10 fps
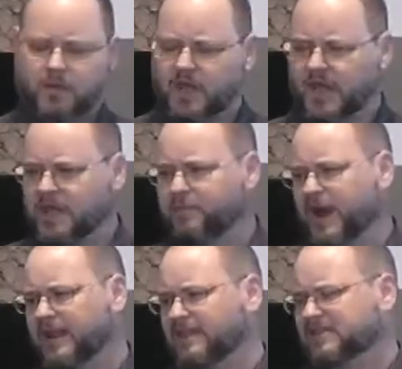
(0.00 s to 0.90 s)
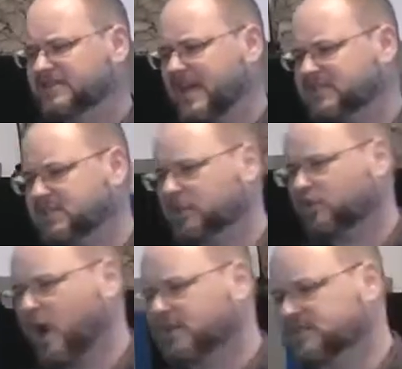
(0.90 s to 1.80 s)
Anybody that says that the
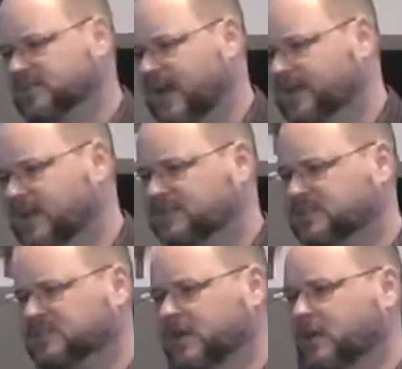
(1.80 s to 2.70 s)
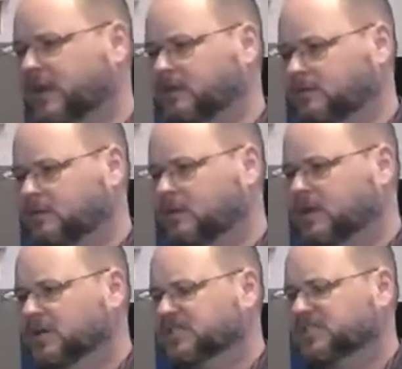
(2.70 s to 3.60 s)
cross is not necessary
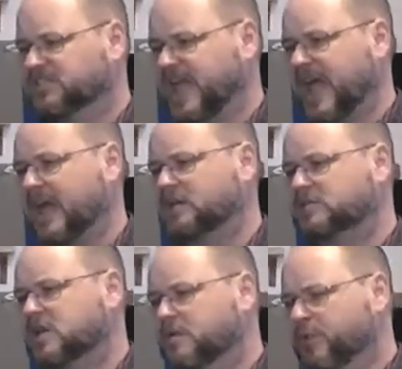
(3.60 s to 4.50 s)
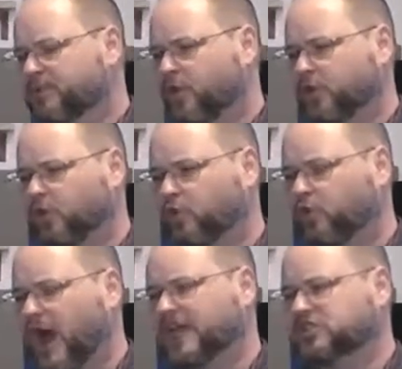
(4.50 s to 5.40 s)
stands before the
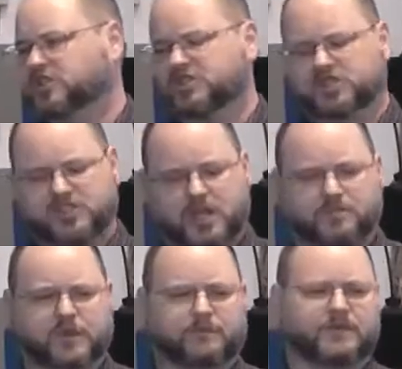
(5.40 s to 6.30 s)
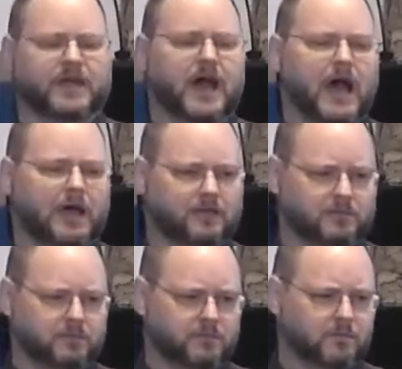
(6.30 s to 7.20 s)
righteous judgment of God.
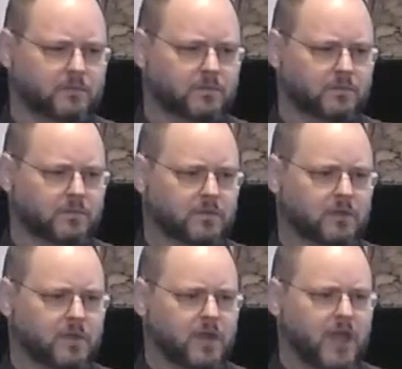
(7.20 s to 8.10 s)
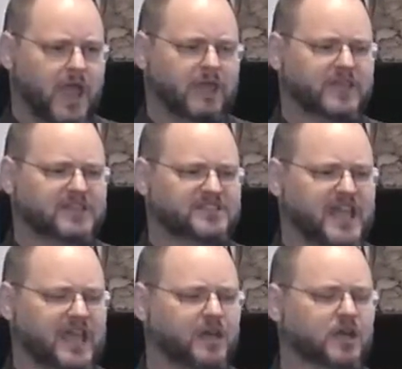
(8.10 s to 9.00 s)
And they
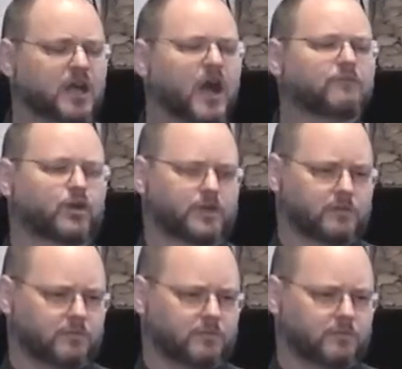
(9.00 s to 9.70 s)
stand uncovered.